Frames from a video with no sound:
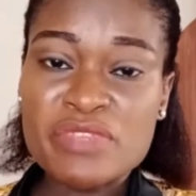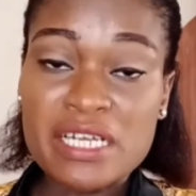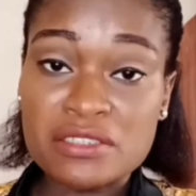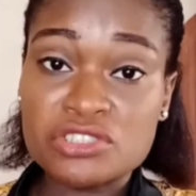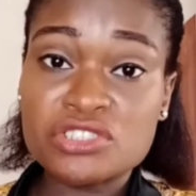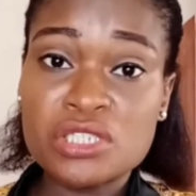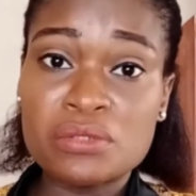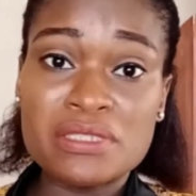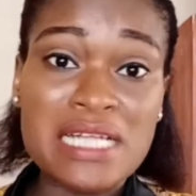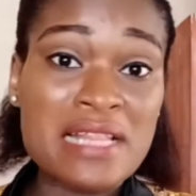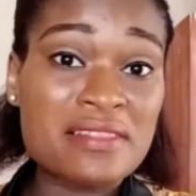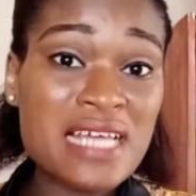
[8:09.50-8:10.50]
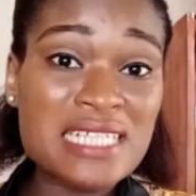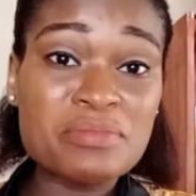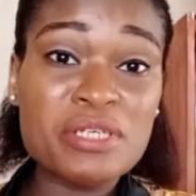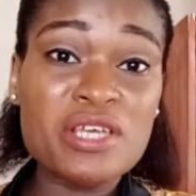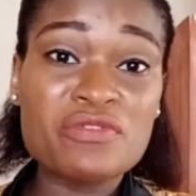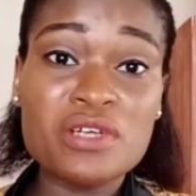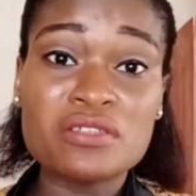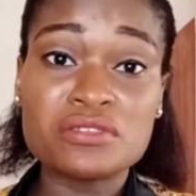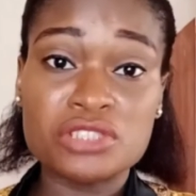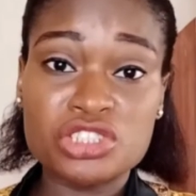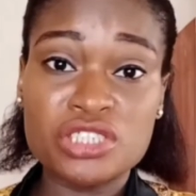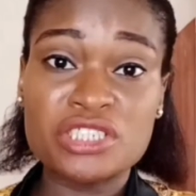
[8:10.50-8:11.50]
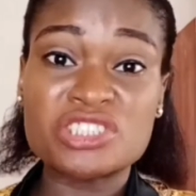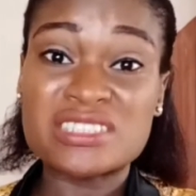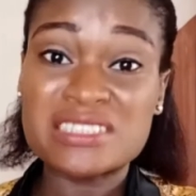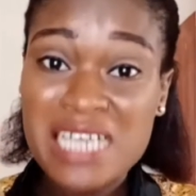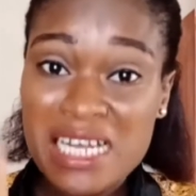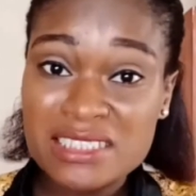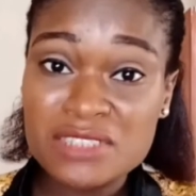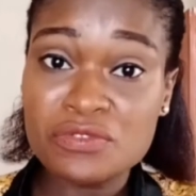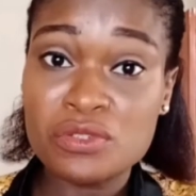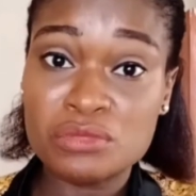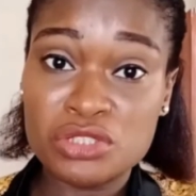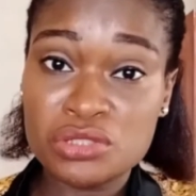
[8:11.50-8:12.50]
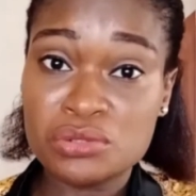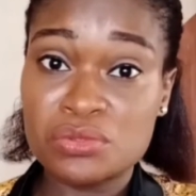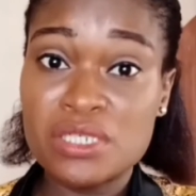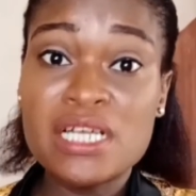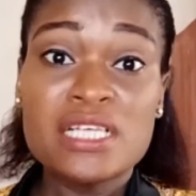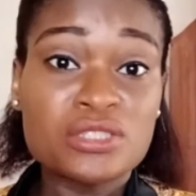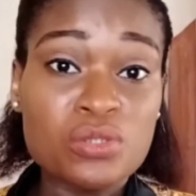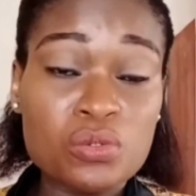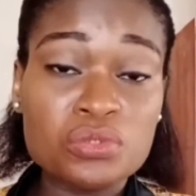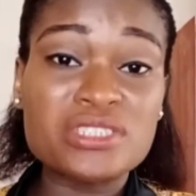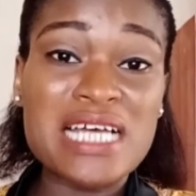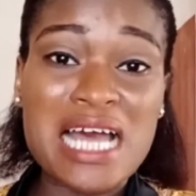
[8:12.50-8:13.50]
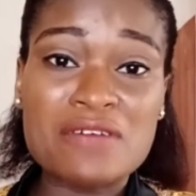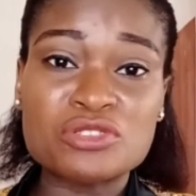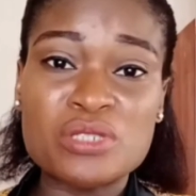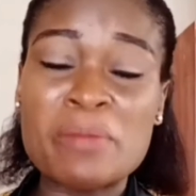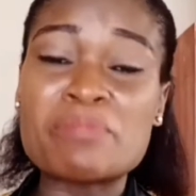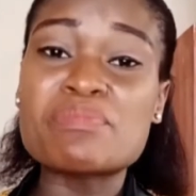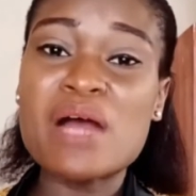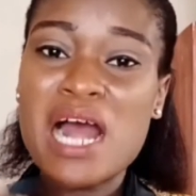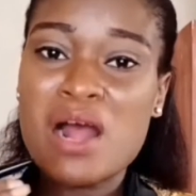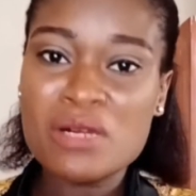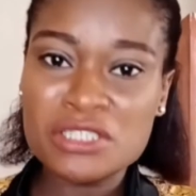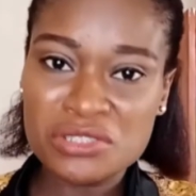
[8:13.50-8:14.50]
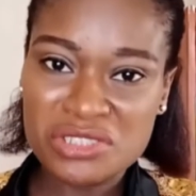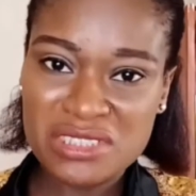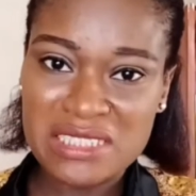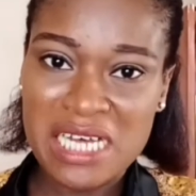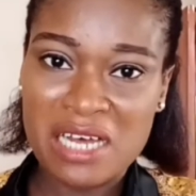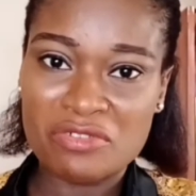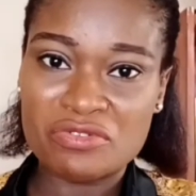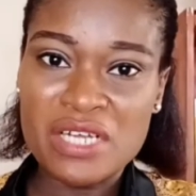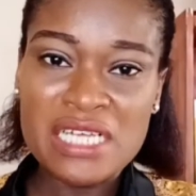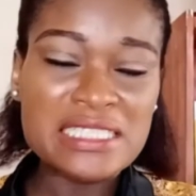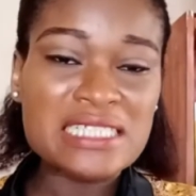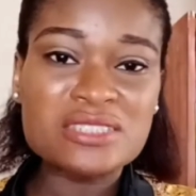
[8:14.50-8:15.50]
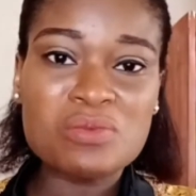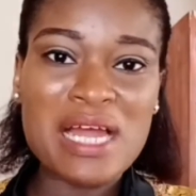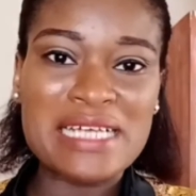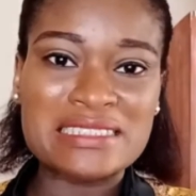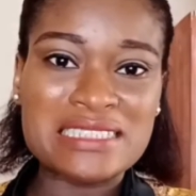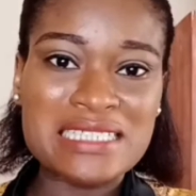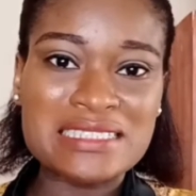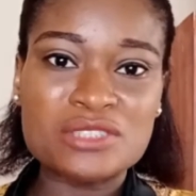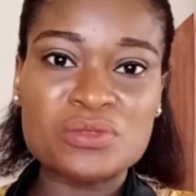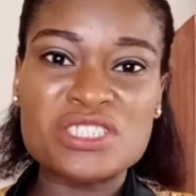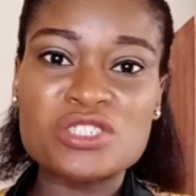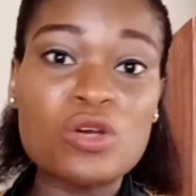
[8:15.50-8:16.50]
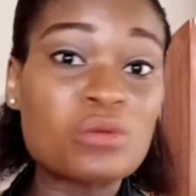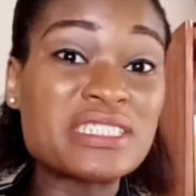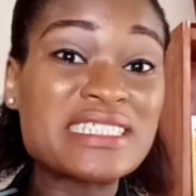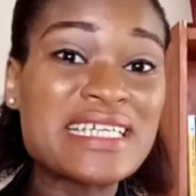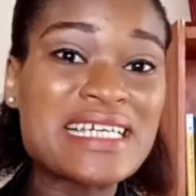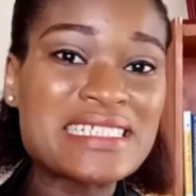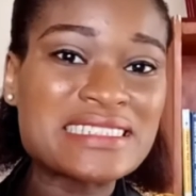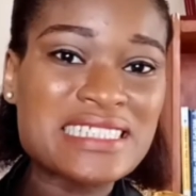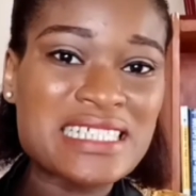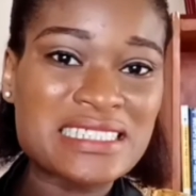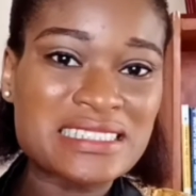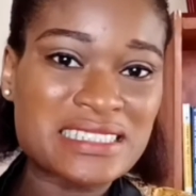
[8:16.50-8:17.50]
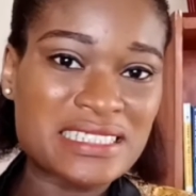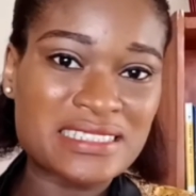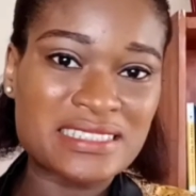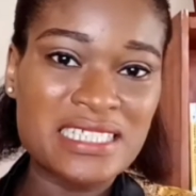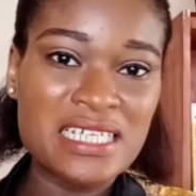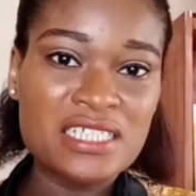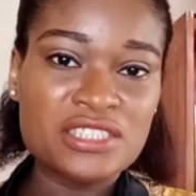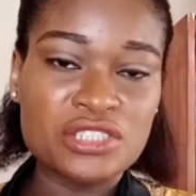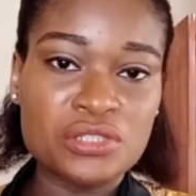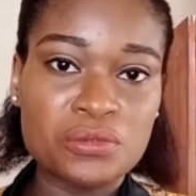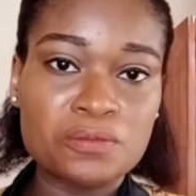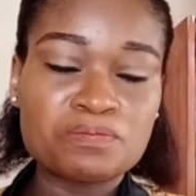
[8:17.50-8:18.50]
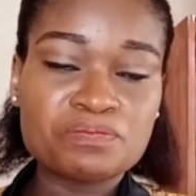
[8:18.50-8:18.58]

And that behavioral change starts from you. You also have to empower your staff. That's why I started with communicating these things, you know,